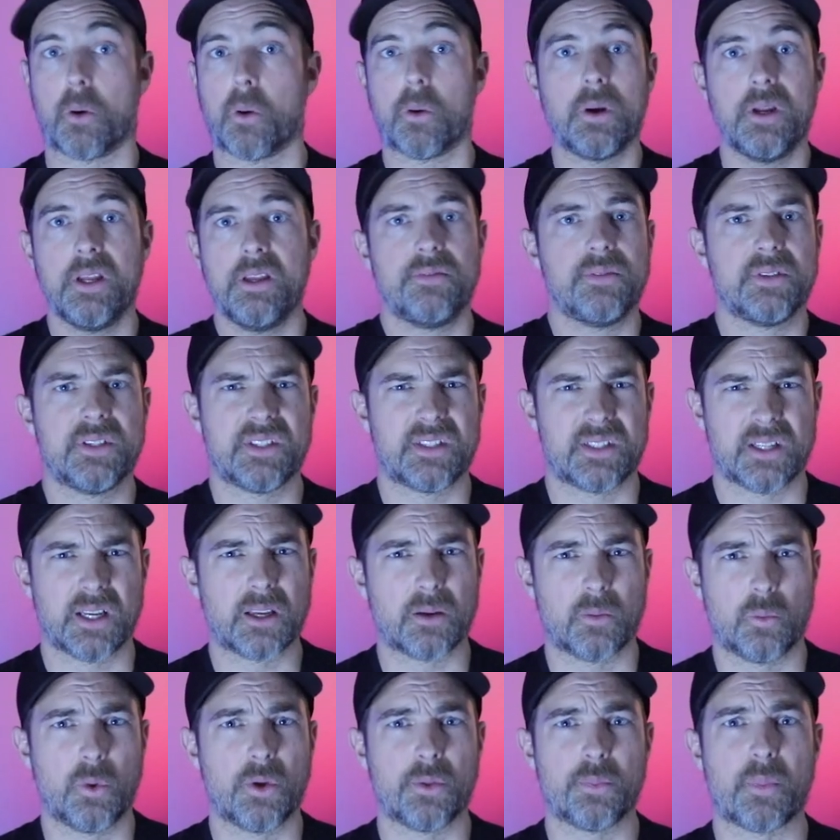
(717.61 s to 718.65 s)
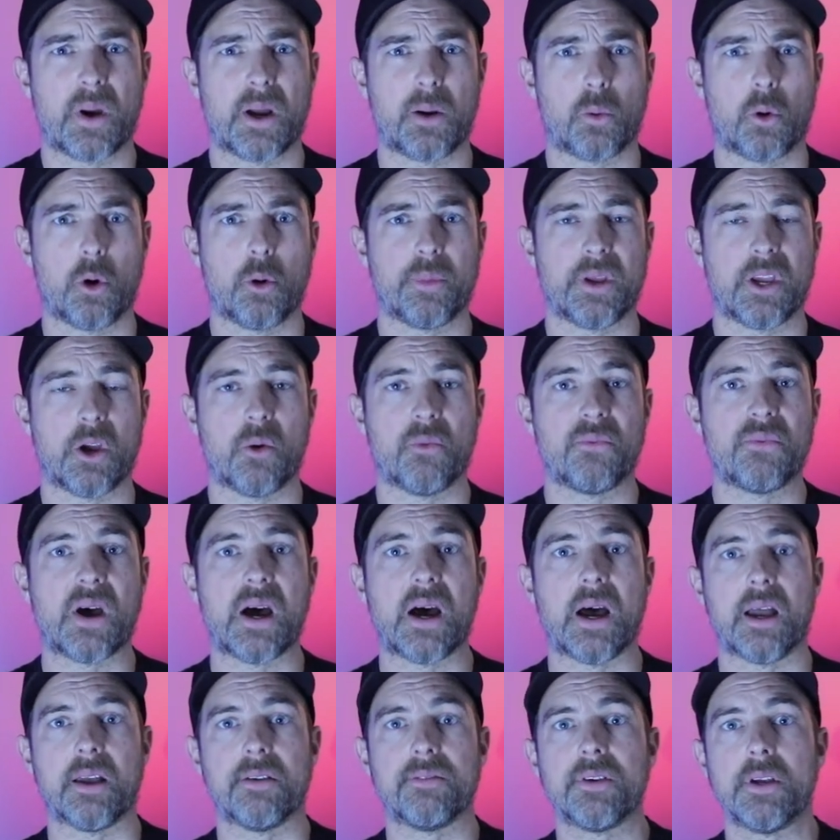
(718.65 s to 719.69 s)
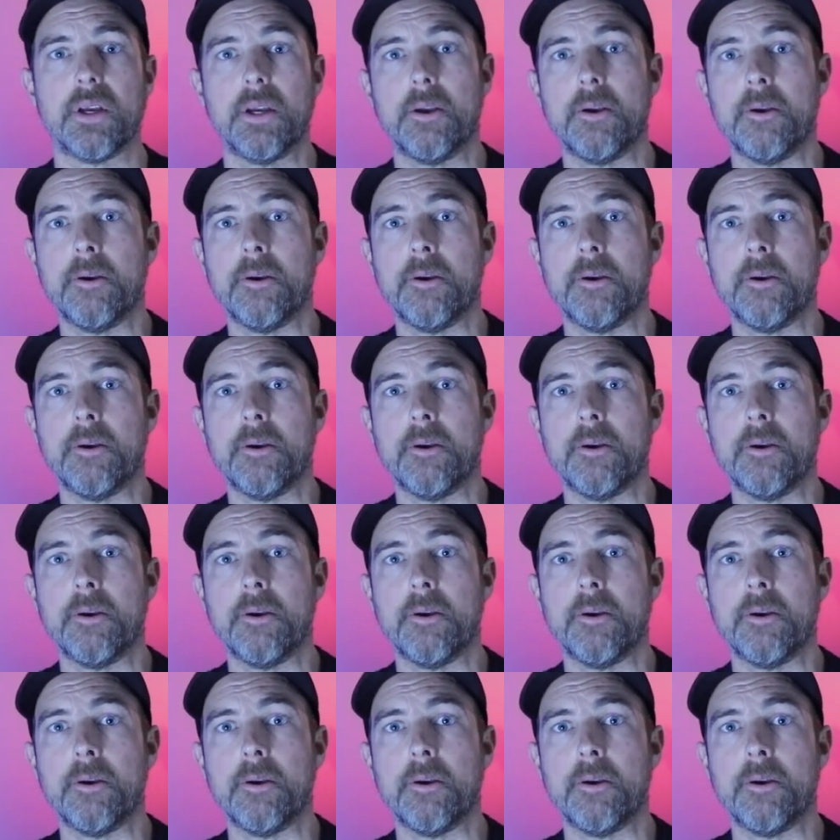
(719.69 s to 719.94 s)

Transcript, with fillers: or even sticking with my Romeo 5.